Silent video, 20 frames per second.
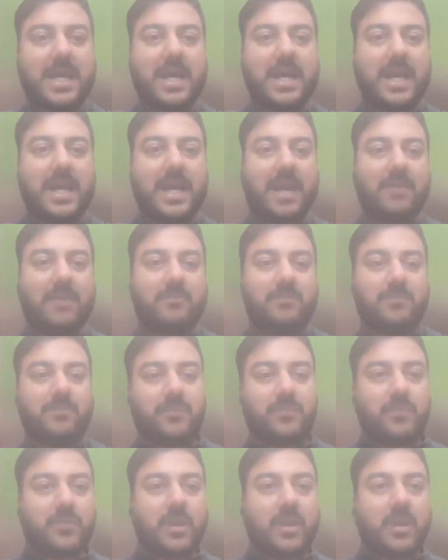I am.
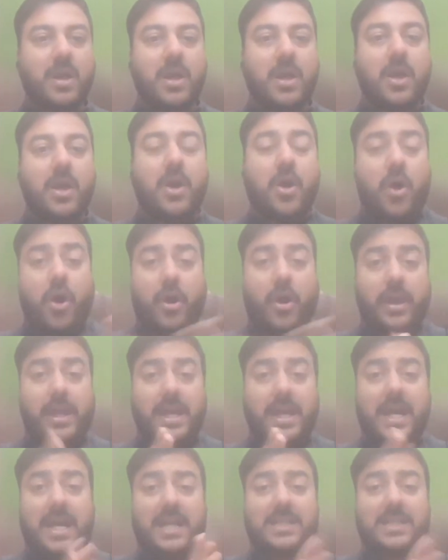All
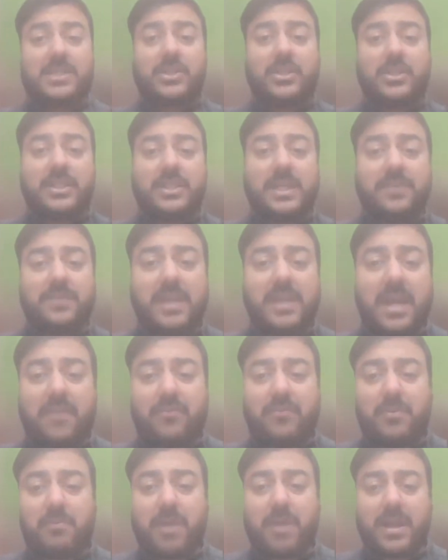right, guys. Good evening,
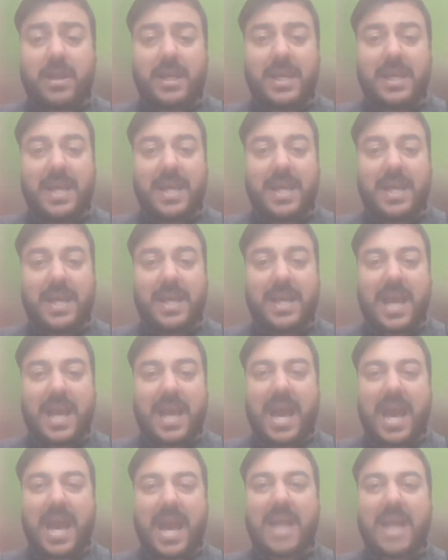everybody,
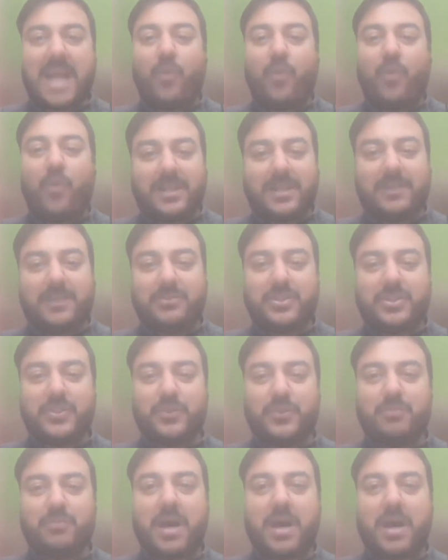and welcome to
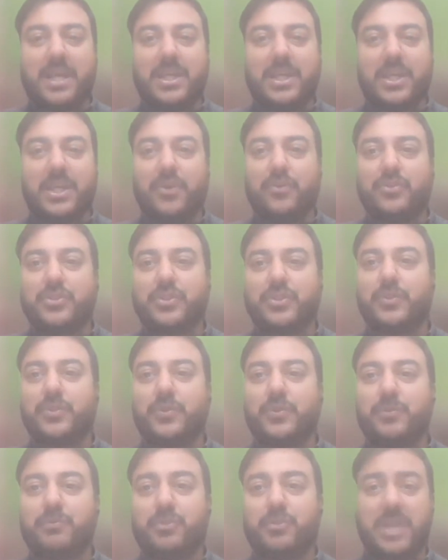my
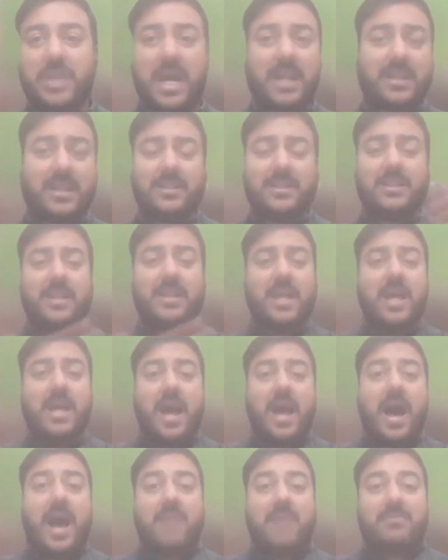YouTube channel.
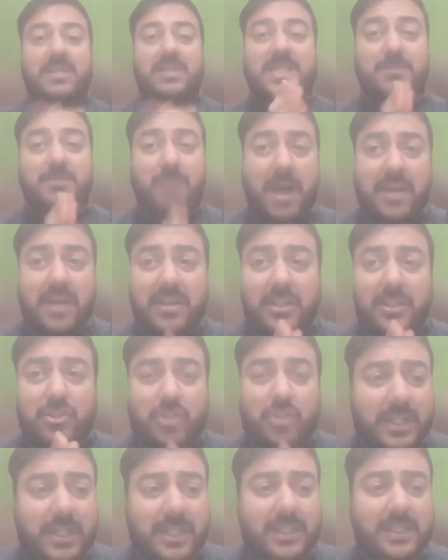I'm inspiring
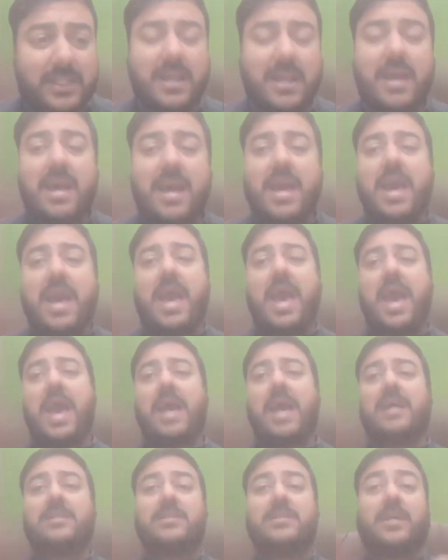Jatin
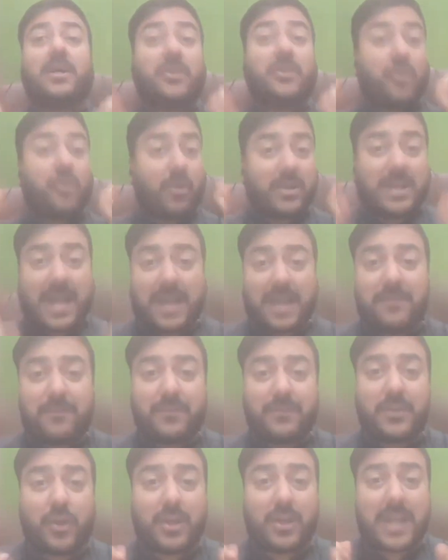and your
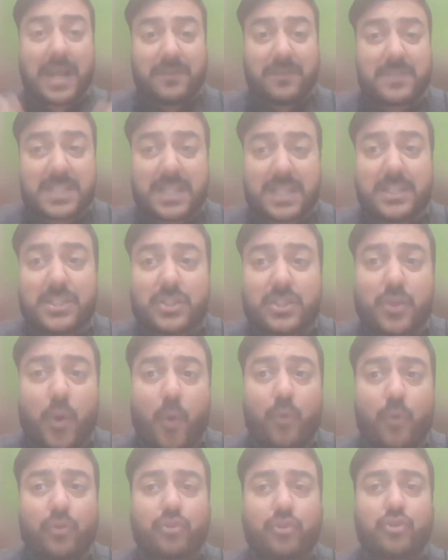life skills
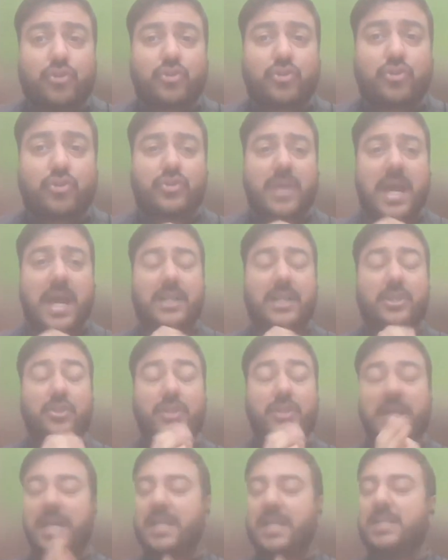coach. And
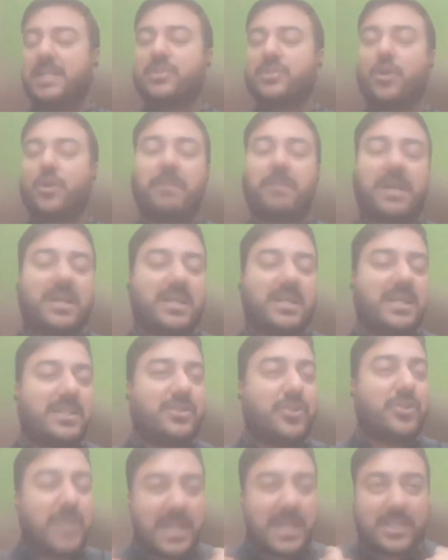today's topic
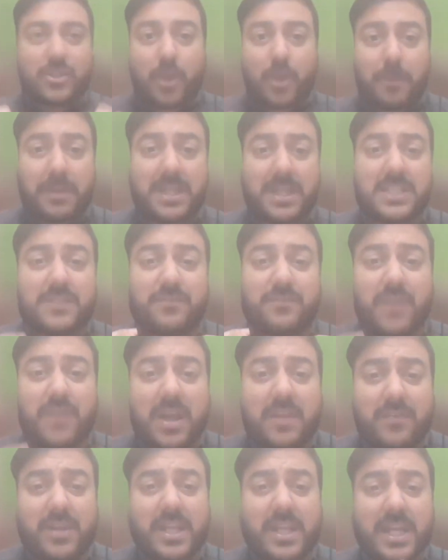is
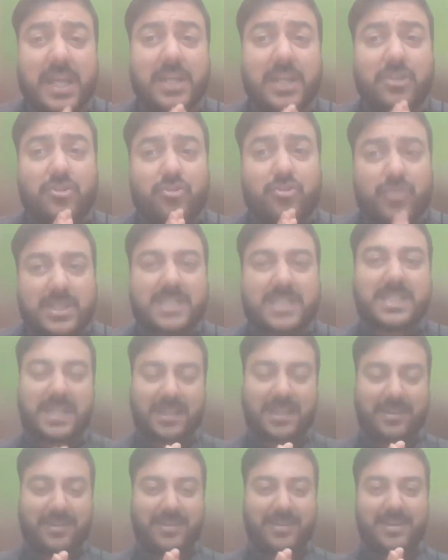very
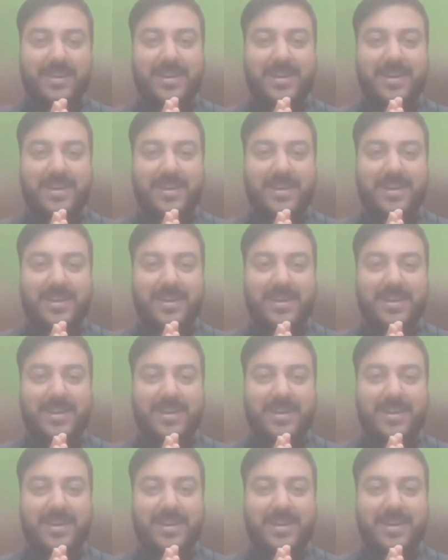interesting.